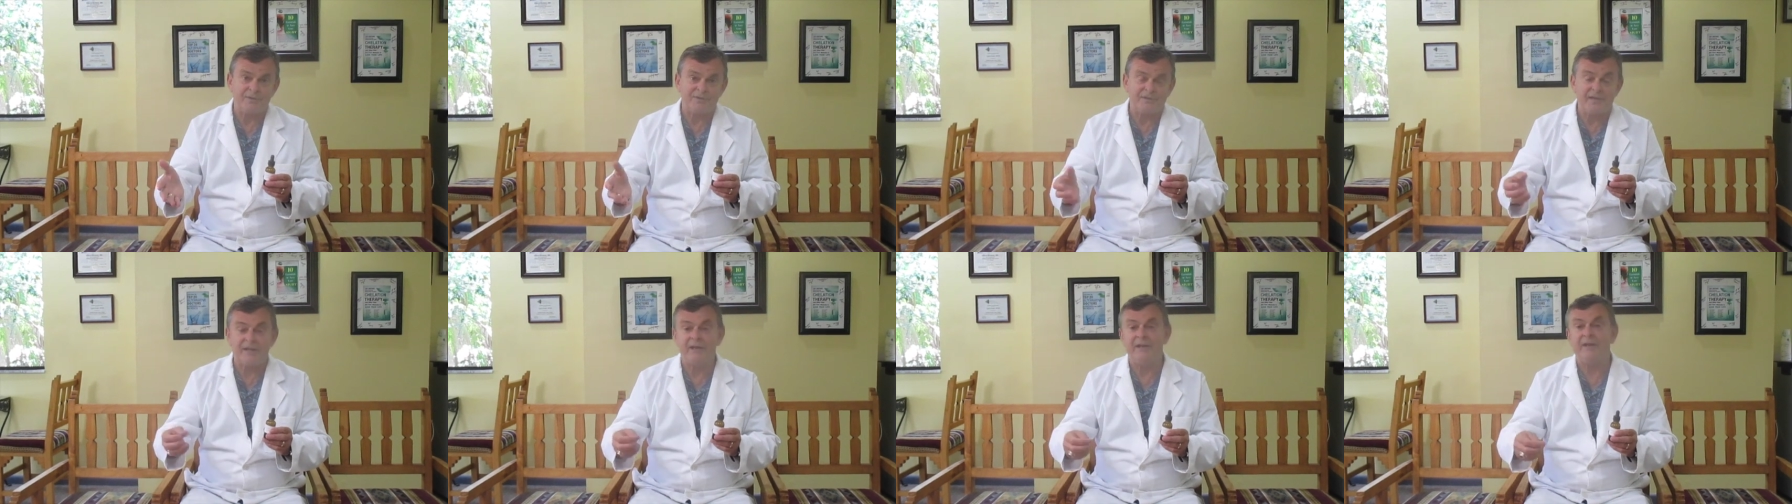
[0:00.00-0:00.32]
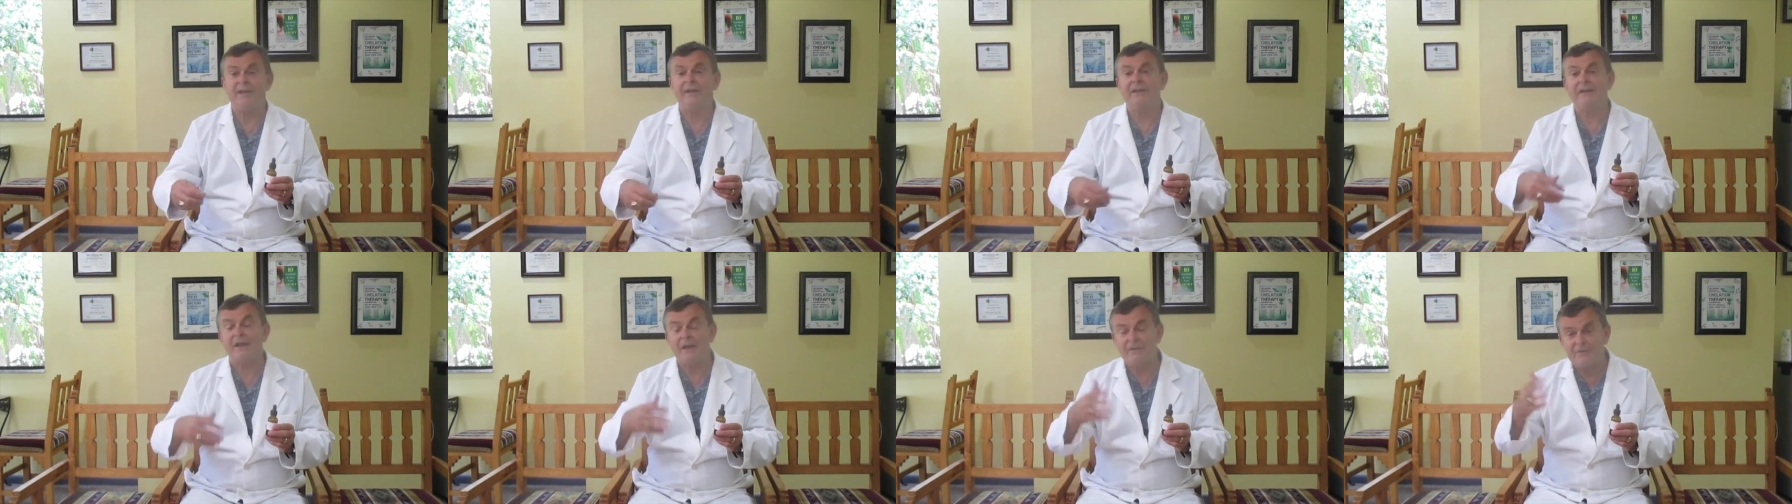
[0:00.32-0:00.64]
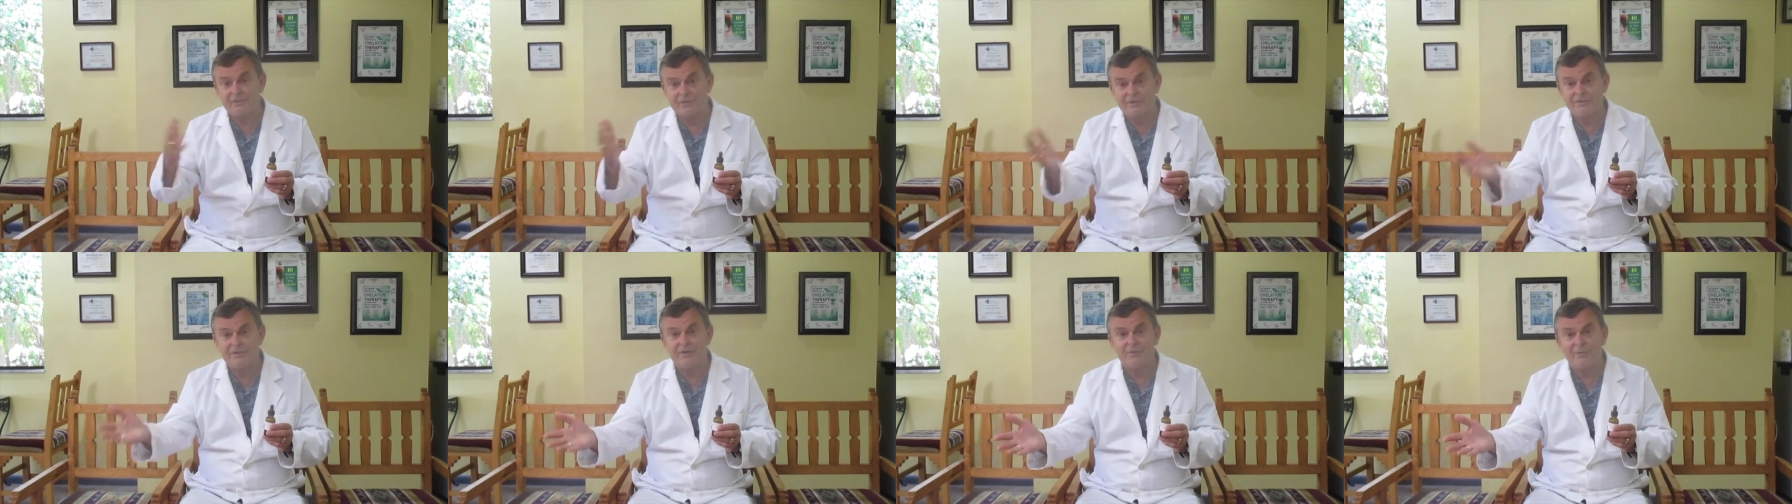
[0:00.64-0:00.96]
Then in
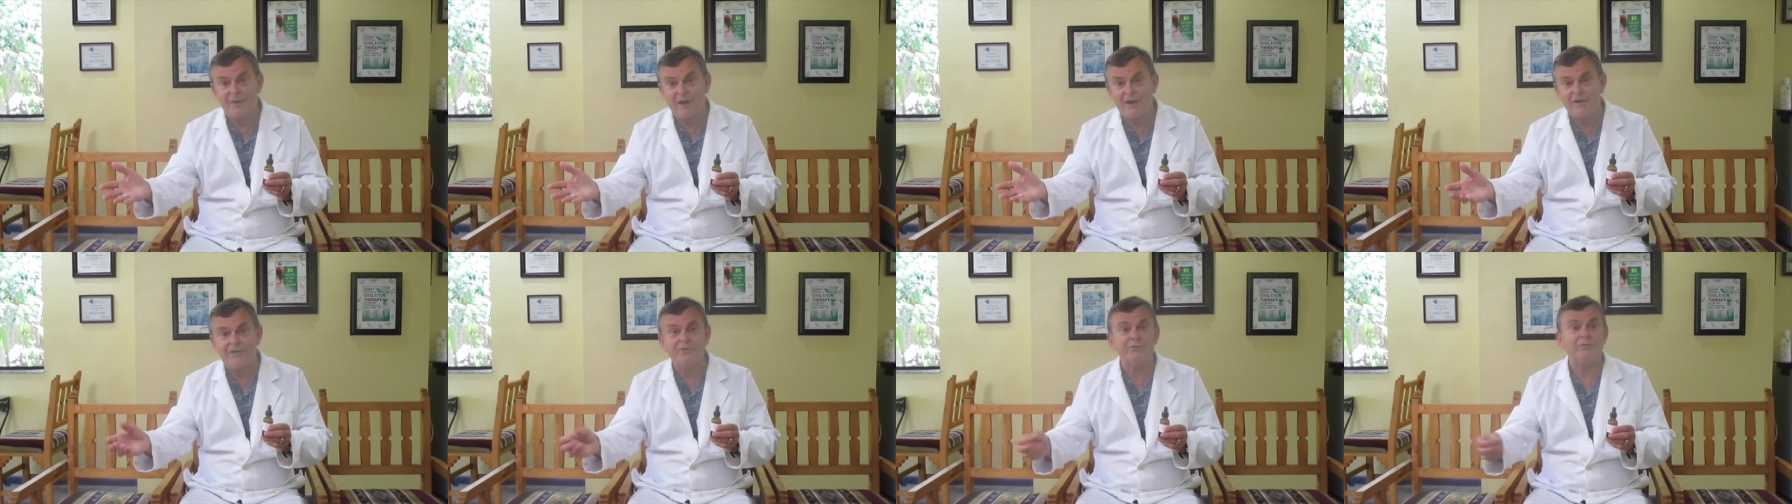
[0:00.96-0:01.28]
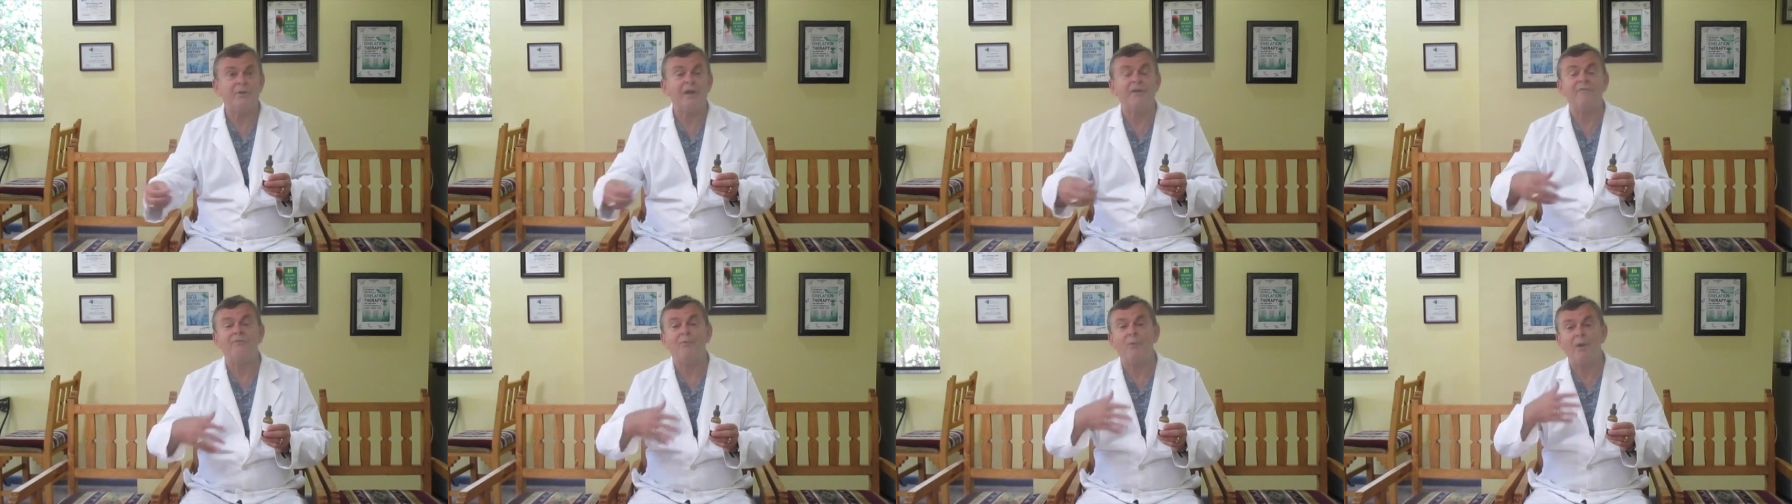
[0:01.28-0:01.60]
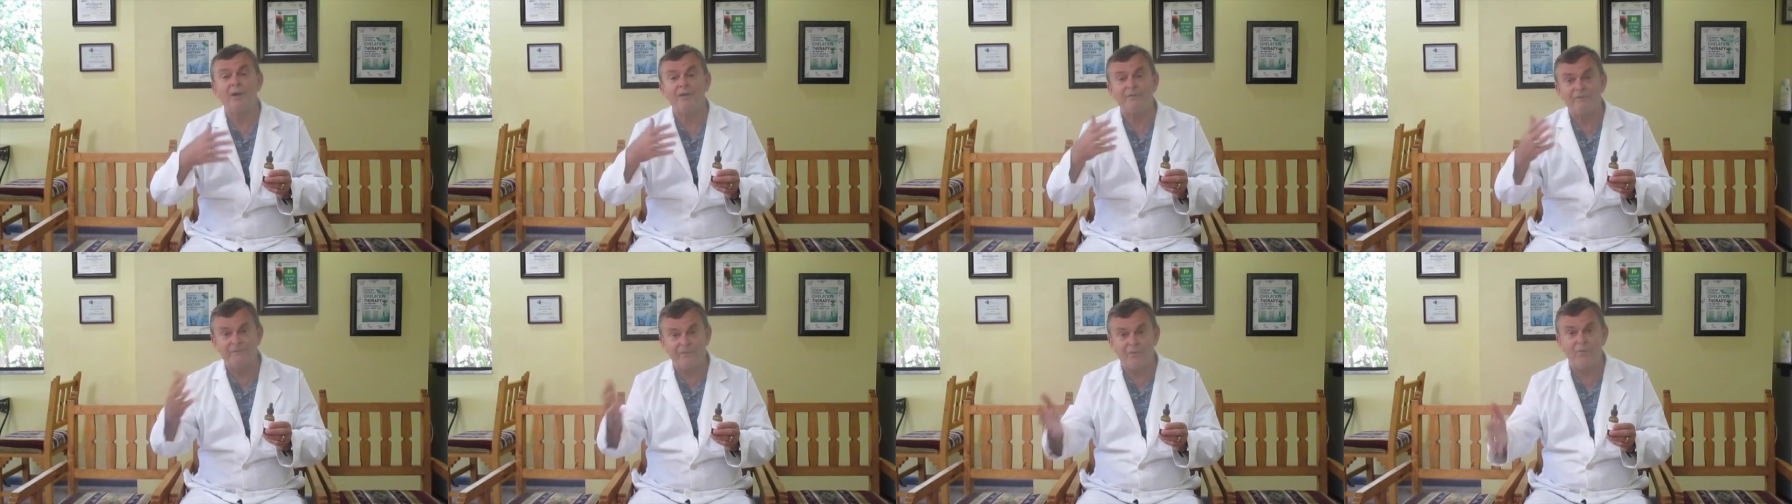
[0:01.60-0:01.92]
another 2 hours, you'll have
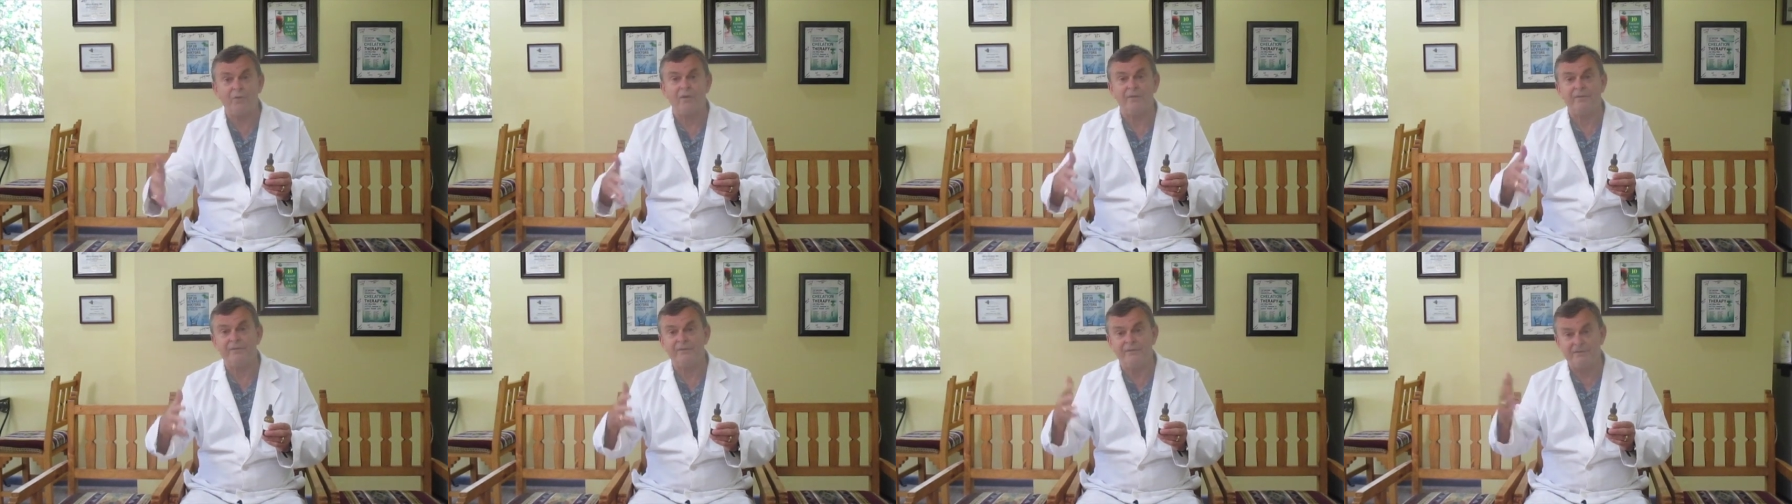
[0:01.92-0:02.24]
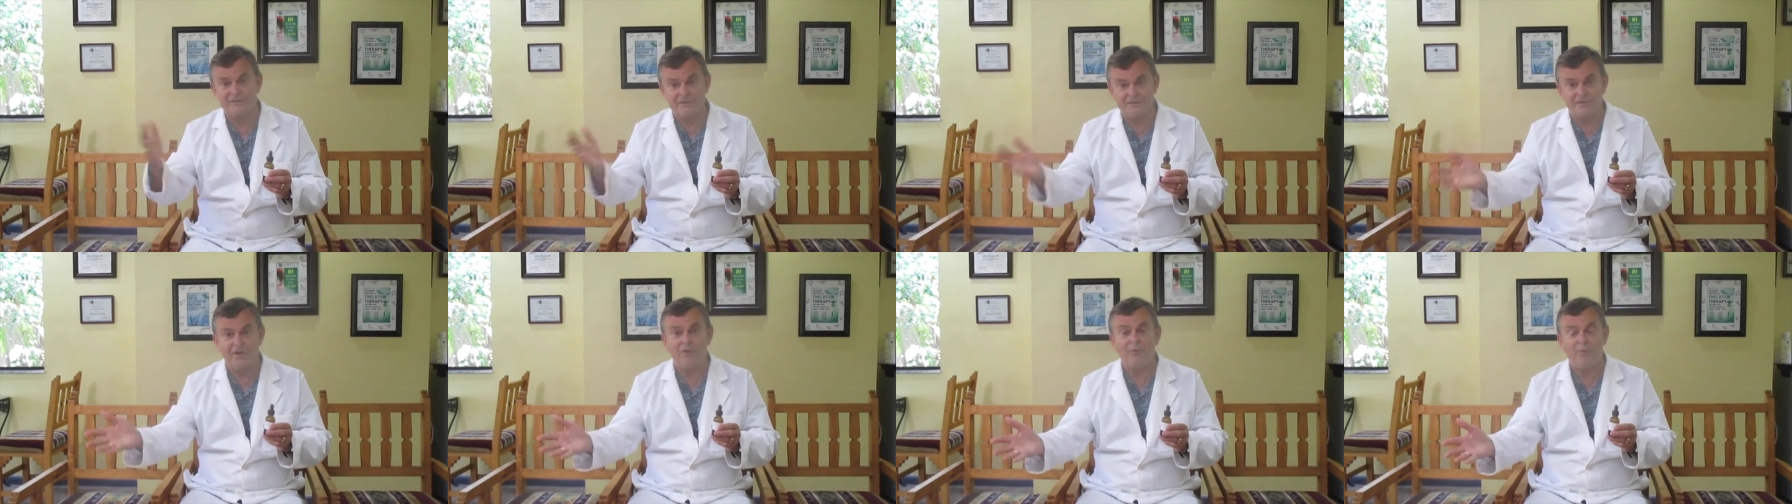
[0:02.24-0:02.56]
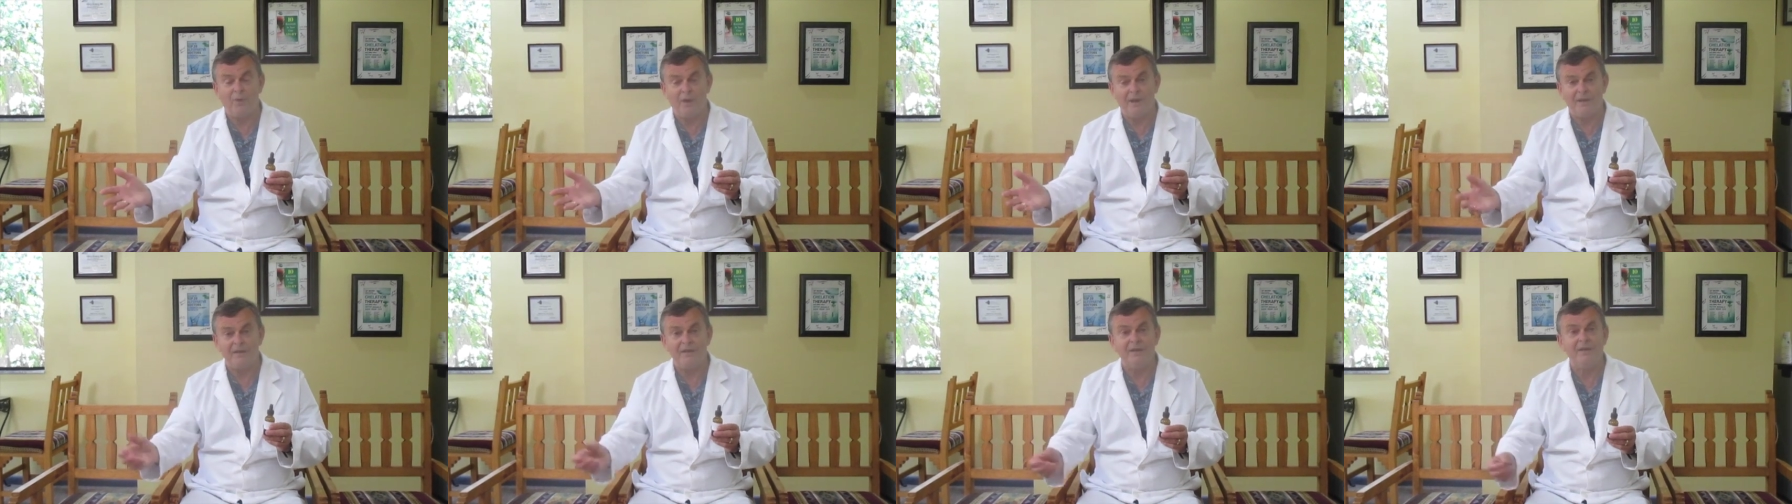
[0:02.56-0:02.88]
1/4, and so
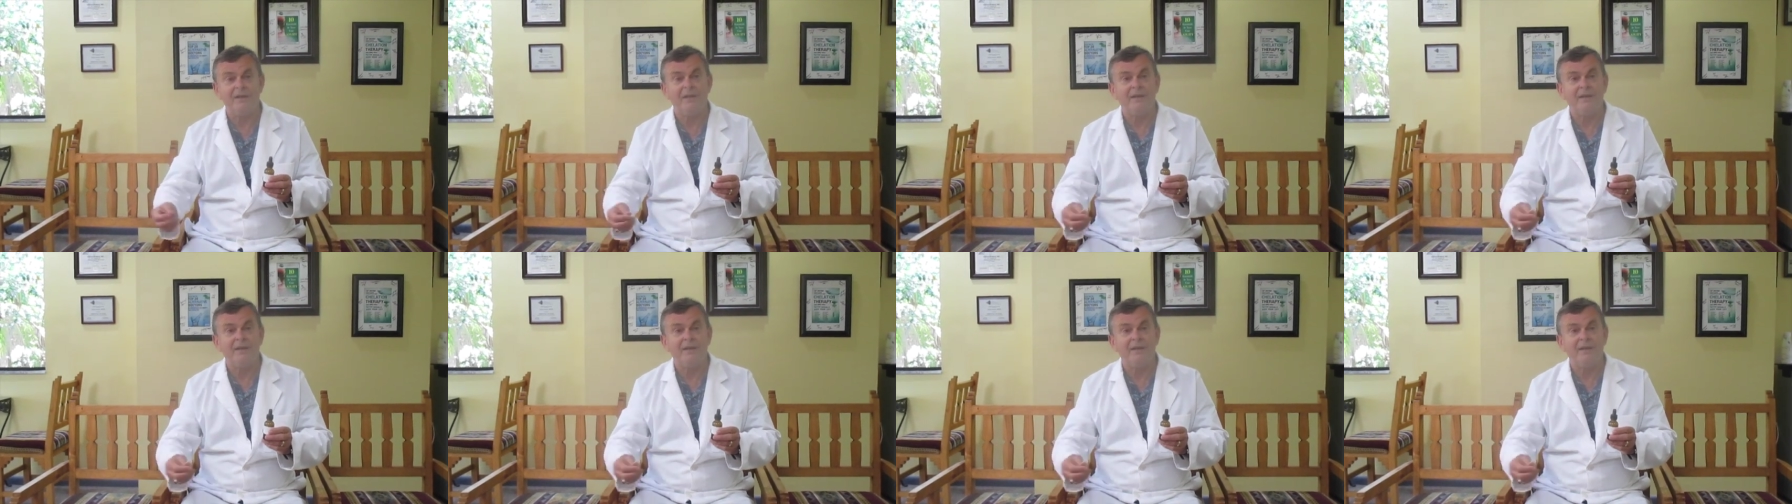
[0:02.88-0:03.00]
on.